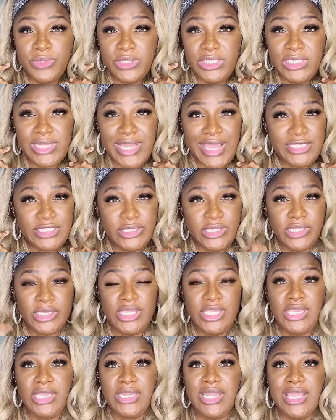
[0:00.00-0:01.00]
really nice
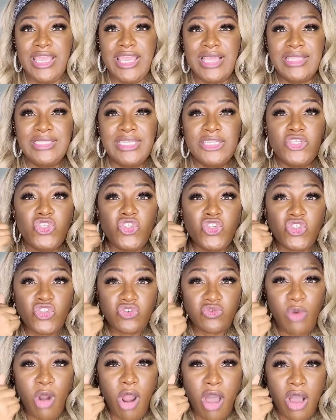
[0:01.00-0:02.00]
looking. It gets it
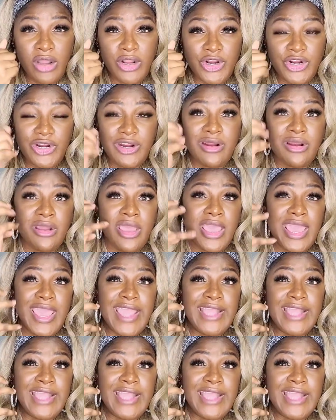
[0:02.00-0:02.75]
stronger.